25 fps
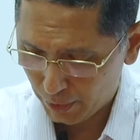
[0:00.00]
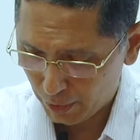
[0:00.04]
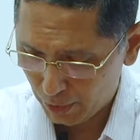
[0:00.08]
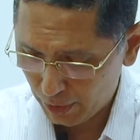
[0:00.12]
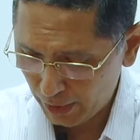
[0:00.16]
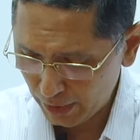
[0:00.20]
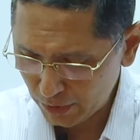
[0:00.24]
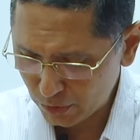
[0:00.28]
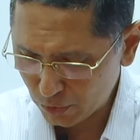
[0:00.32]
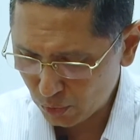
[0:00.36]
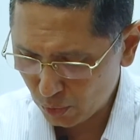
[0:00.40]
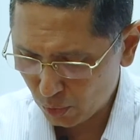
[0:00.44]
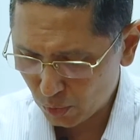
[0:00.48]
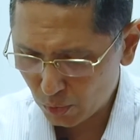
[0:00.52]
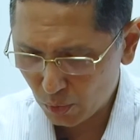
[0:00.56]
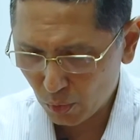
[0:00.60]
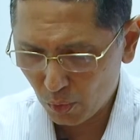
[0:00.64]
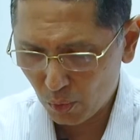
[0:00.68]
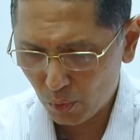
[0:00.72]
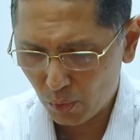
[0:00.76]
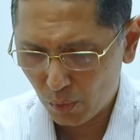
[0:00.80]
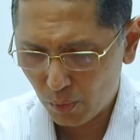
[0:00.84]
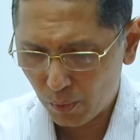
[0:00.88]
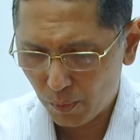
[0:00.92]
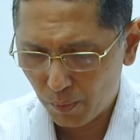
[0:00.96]
Let's go
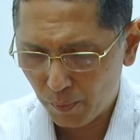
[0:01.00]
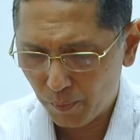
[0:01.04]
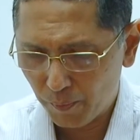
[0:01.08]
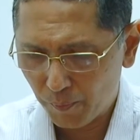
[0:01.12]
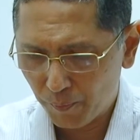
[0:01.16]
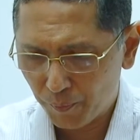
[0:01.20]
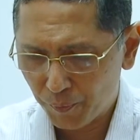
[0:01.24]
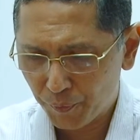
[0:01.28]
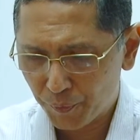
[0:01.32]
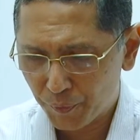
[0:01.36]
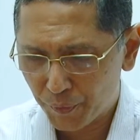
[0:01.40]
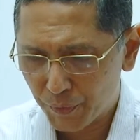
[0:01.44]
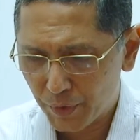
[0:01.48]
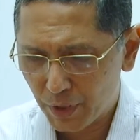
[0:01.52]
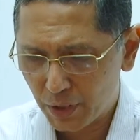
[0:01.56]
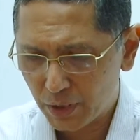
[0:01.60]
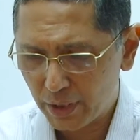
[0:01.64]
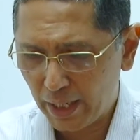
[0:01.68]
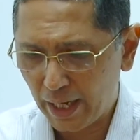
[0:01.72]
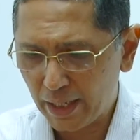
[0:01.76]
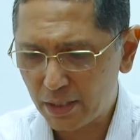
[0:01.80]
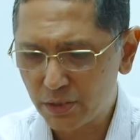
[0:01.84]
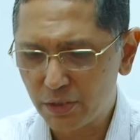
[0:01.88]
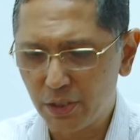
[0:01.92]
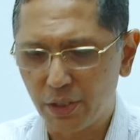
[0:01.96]
to
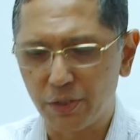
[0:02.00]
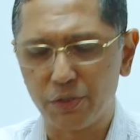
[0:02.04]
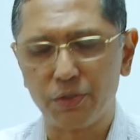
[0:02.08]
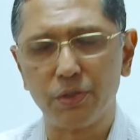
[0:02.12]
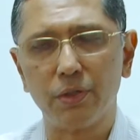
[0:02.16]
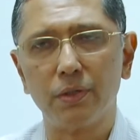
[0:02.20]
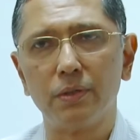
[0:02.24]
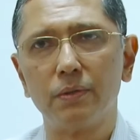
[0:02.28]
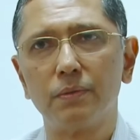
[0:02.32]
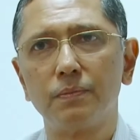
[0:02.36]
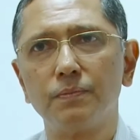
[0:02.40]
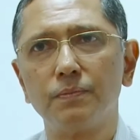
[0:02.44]
taxation.